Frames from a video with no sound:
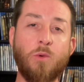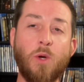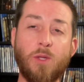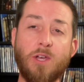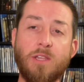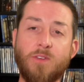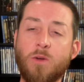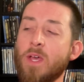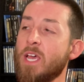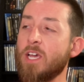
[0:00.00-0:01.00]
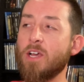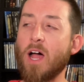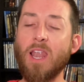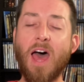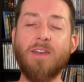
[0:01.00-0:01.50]
quick with all of you.
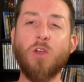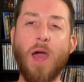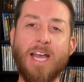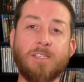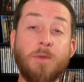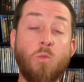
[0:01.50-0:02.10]
A lot of you ask me